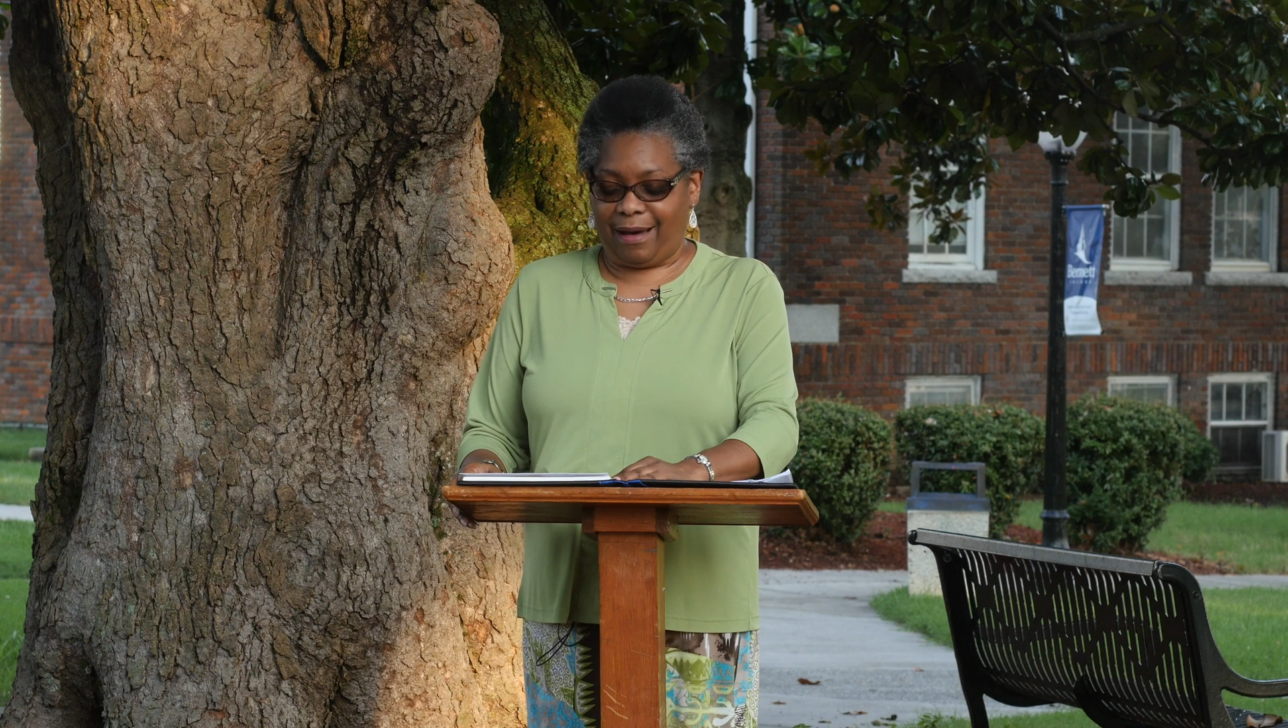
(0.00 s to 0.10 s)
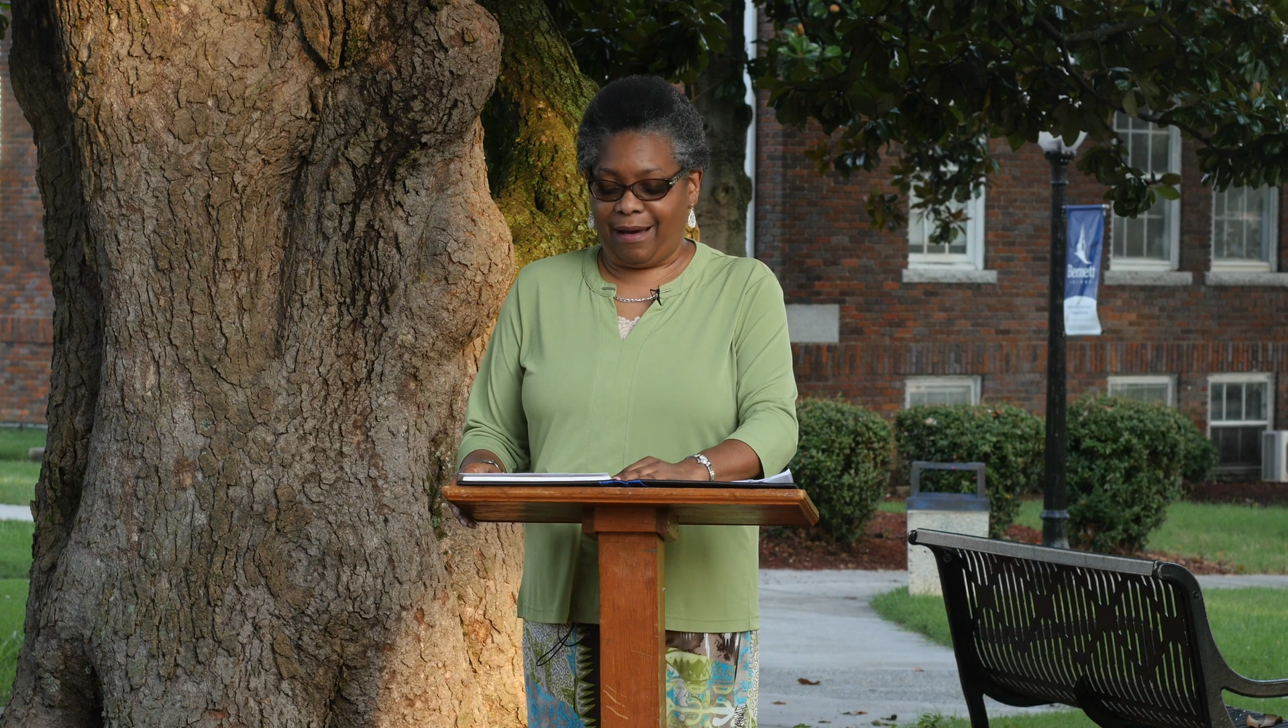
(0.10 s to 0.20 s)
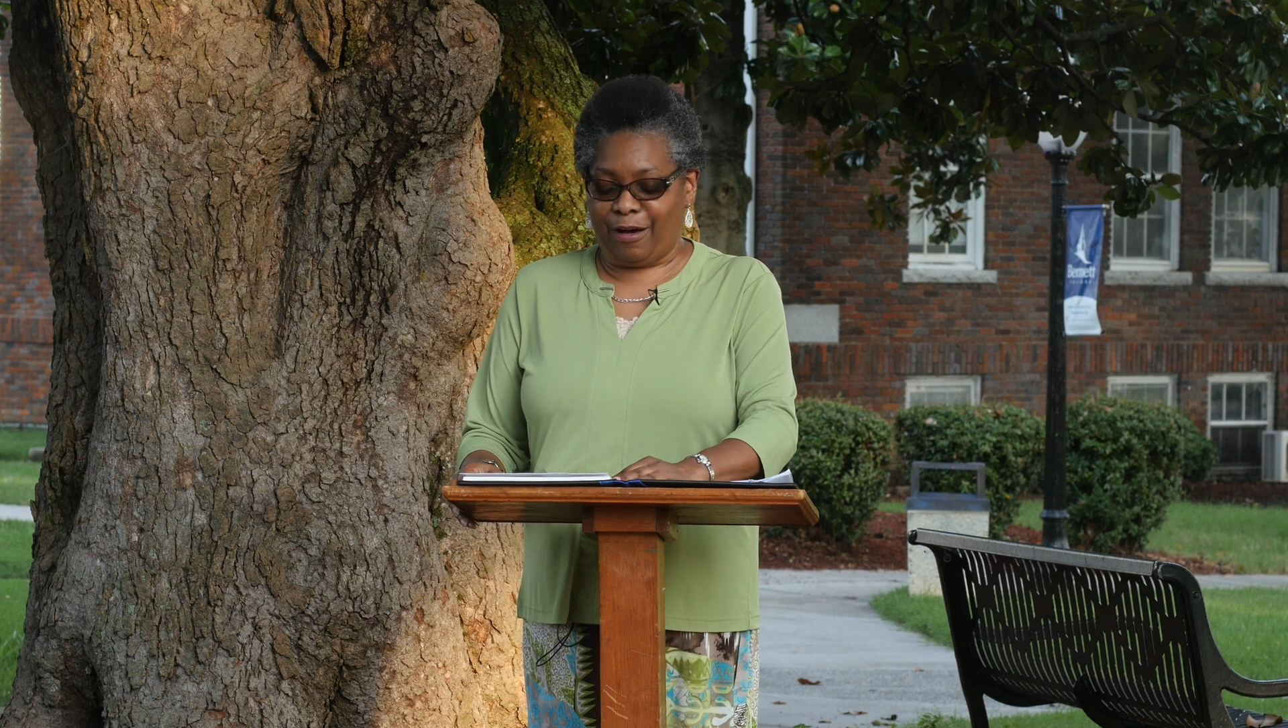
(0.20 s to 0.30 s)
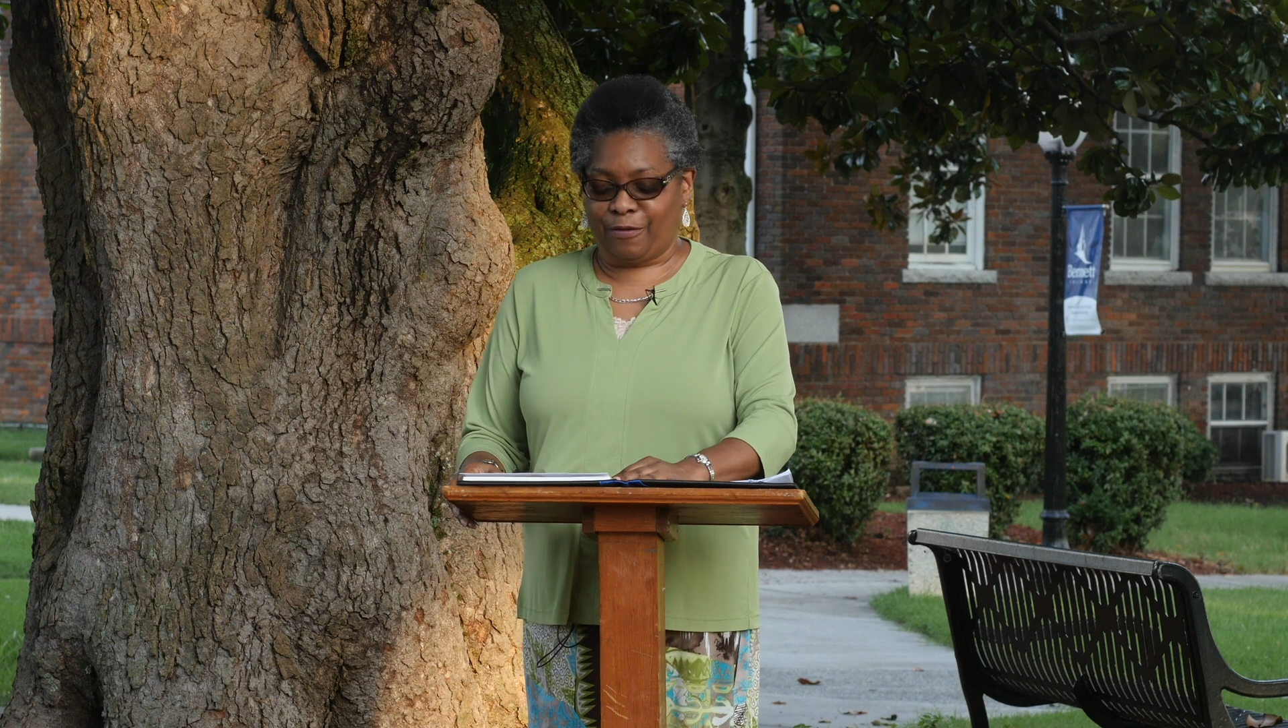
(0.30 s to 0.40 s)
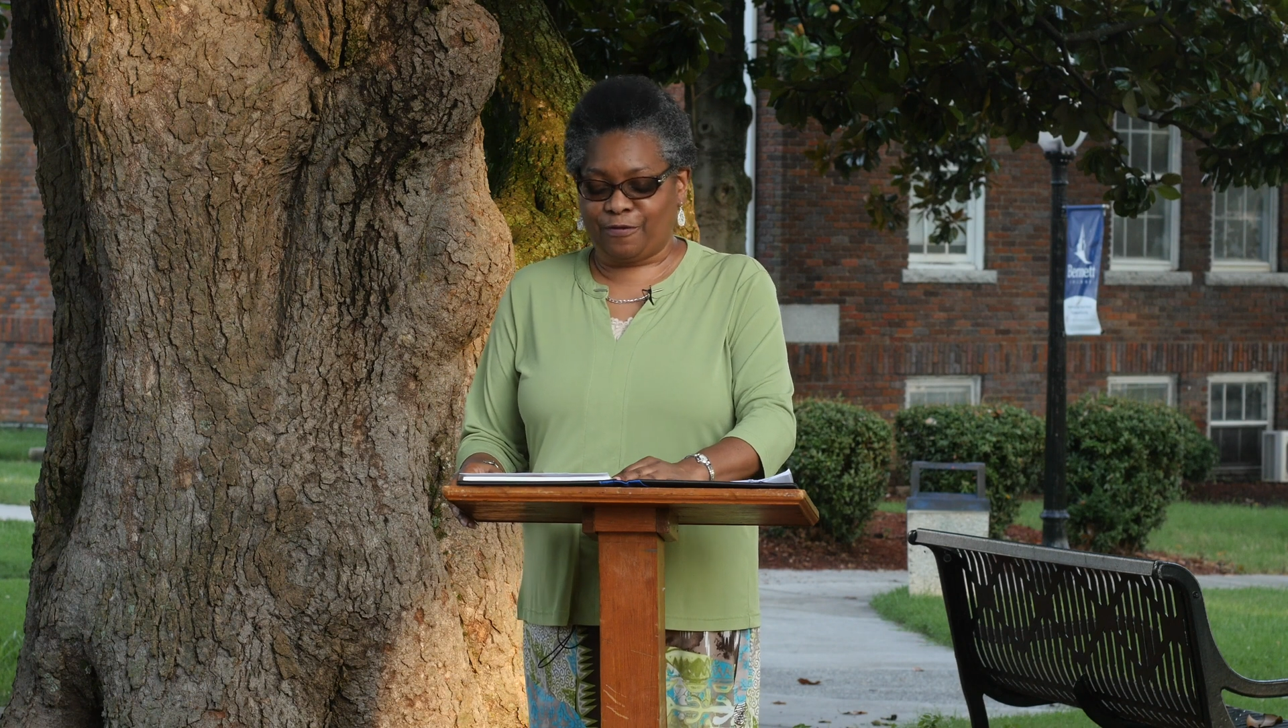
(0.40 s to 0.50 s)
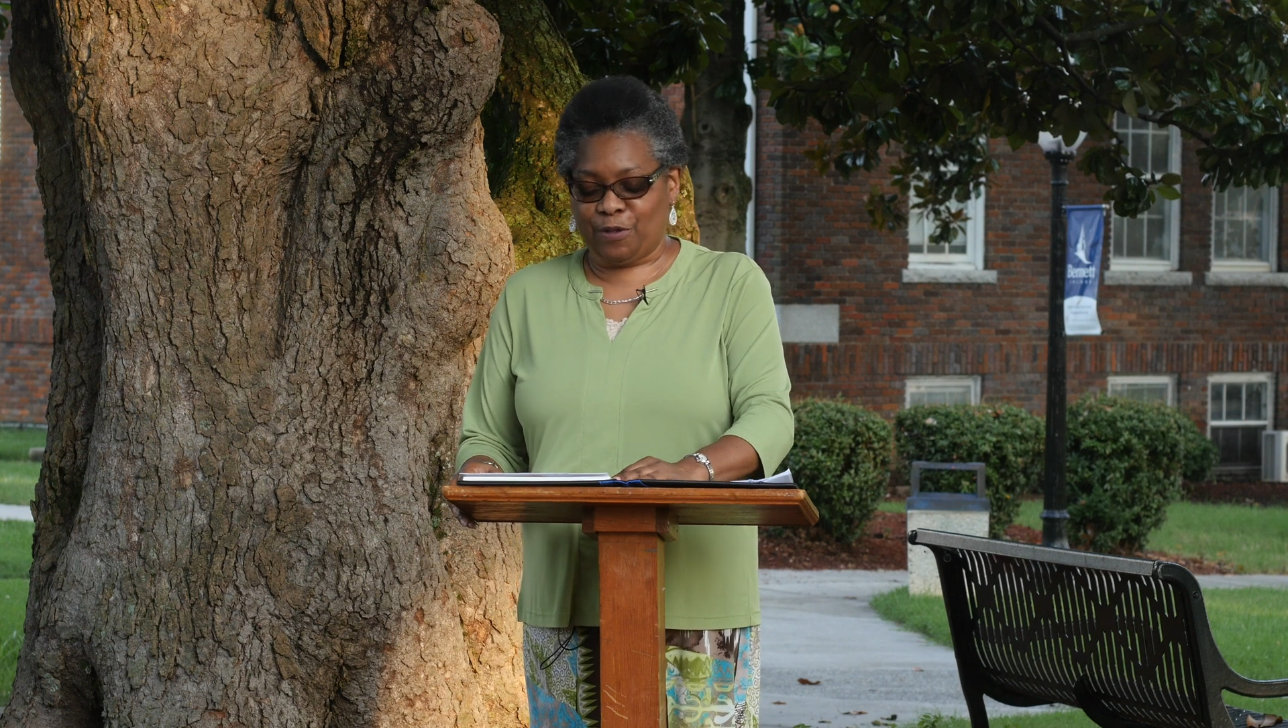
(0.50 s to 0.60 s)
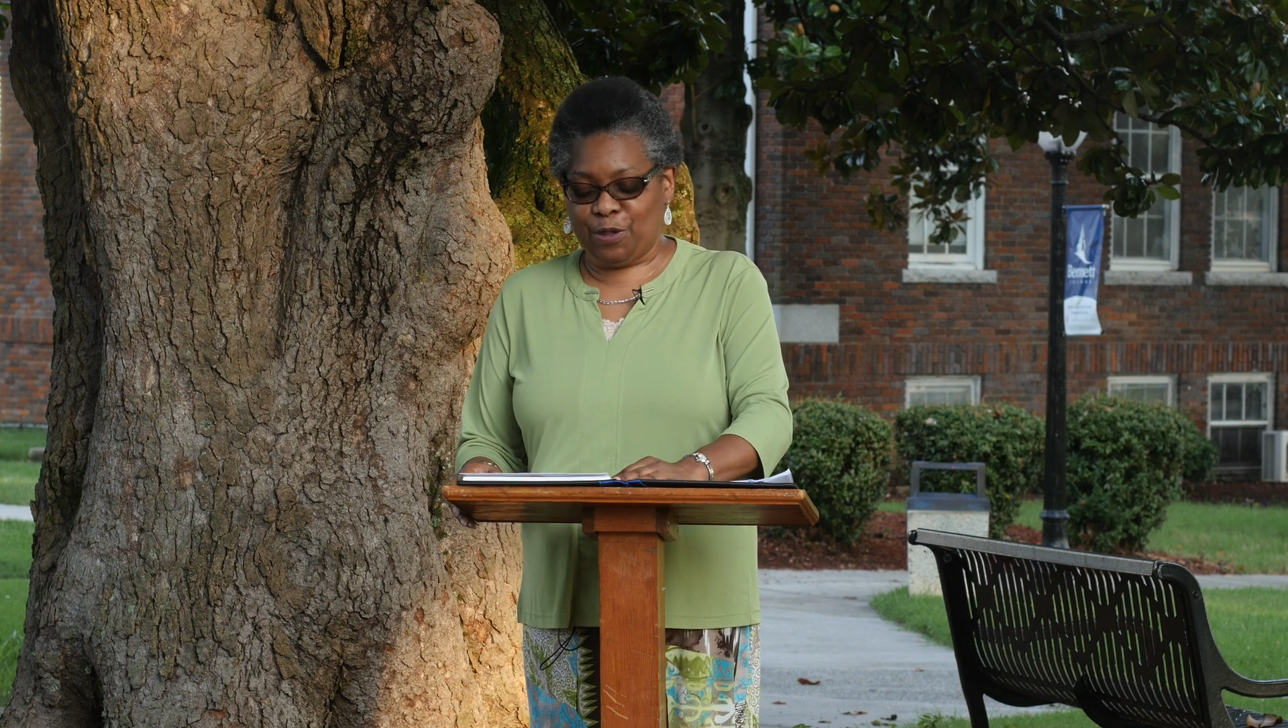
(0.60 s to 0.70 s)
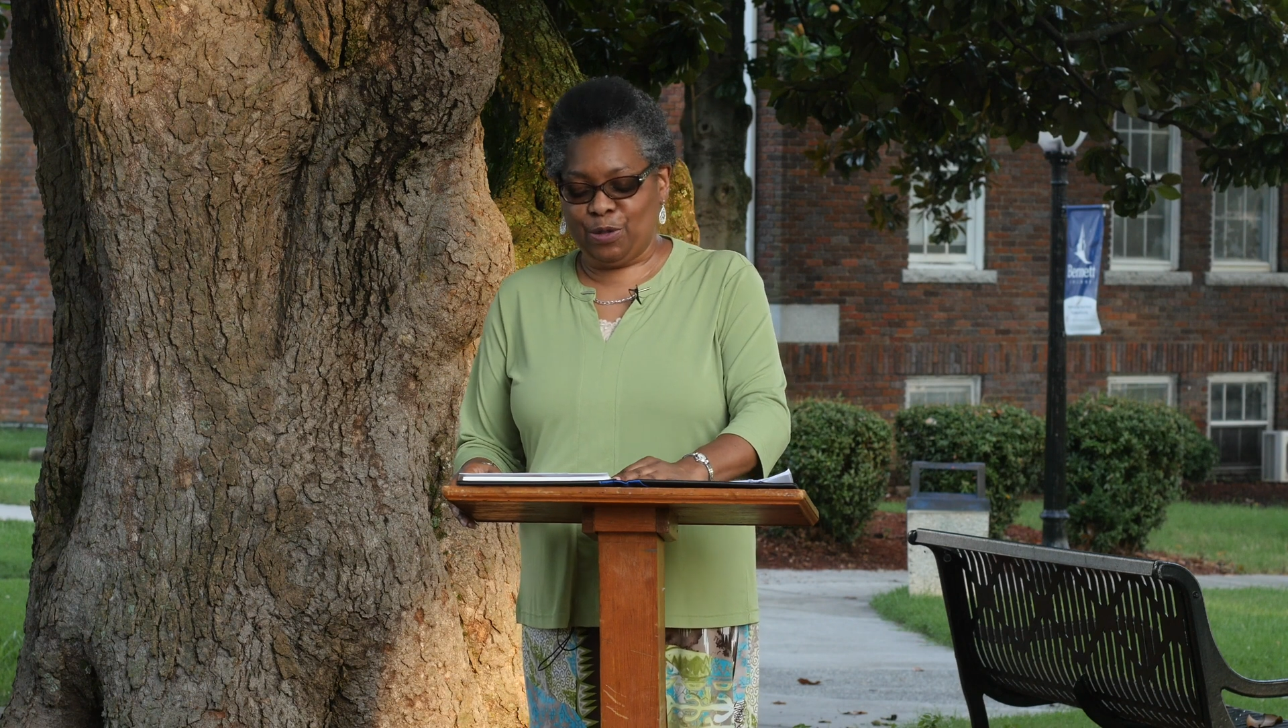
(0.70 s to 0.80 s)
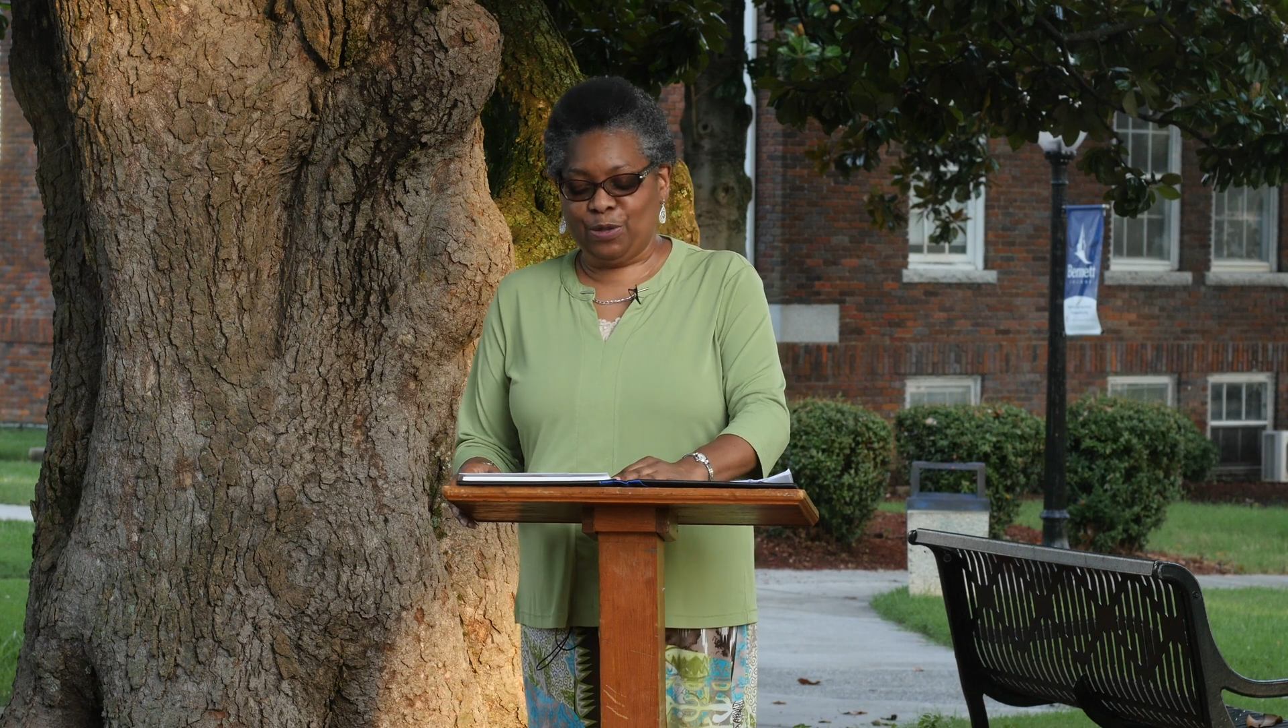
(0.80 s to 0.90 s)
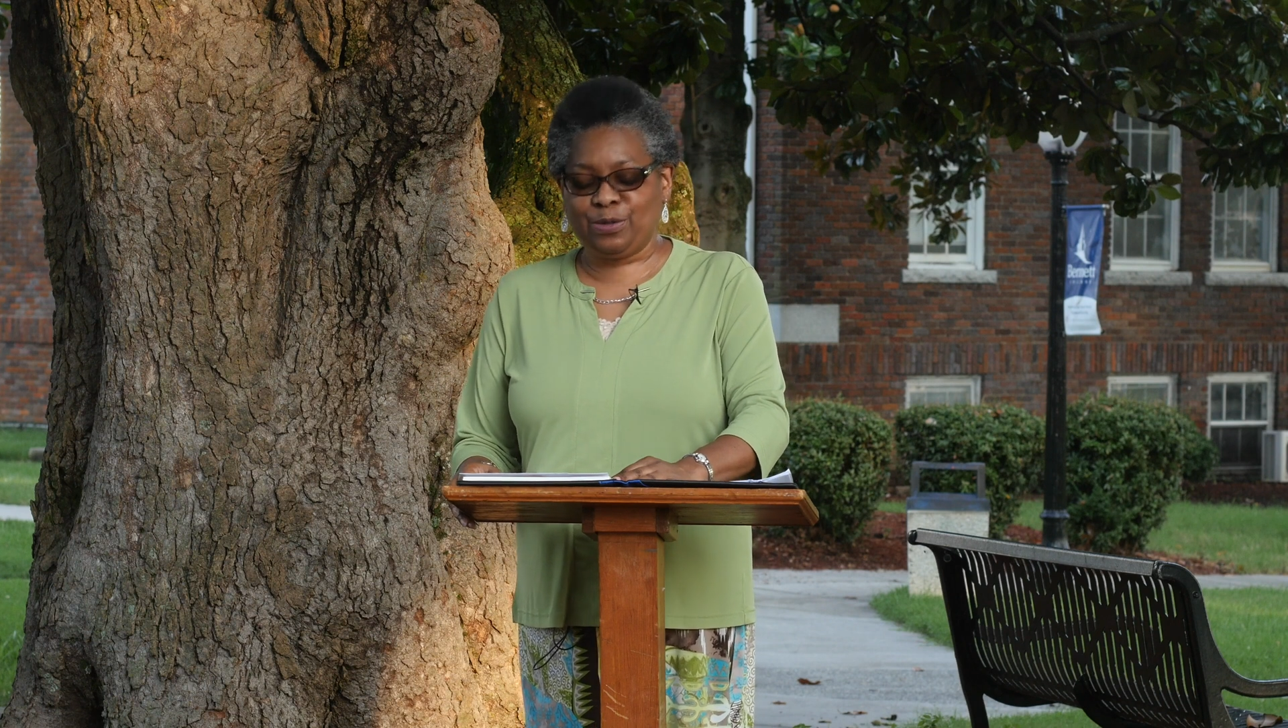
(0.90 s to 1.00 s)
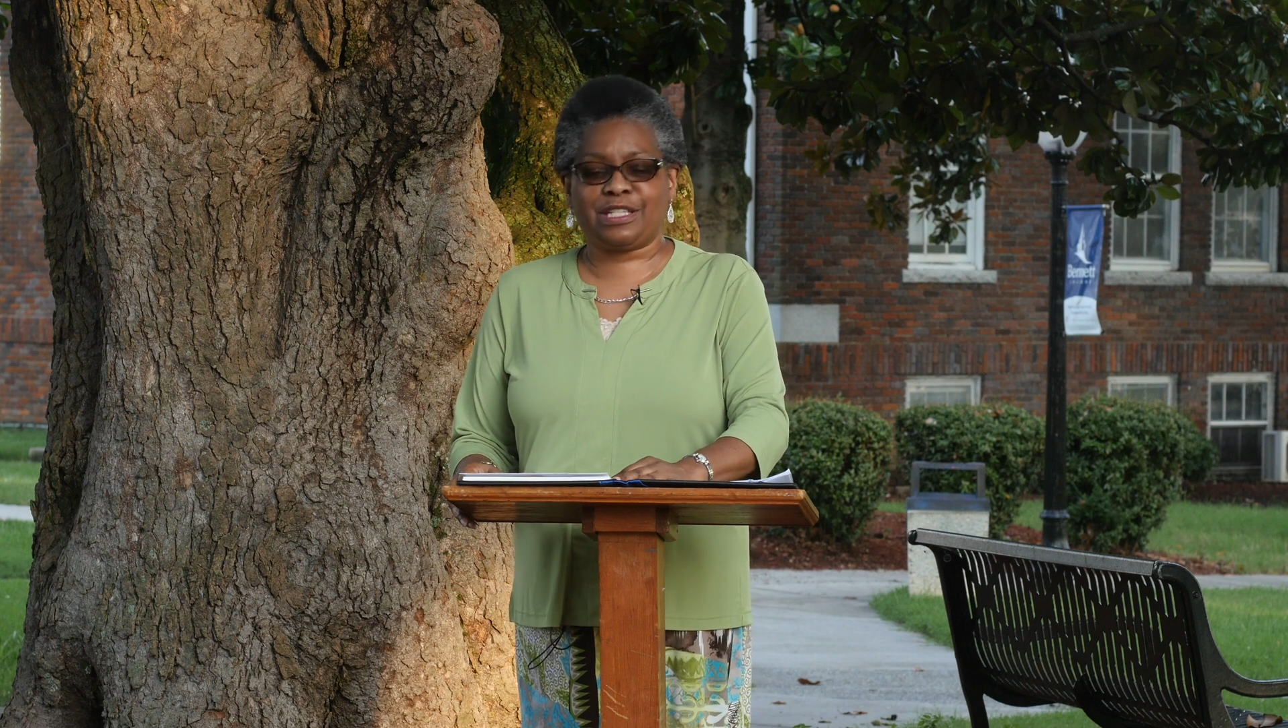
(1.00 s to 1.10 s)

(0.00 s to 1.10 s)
of food,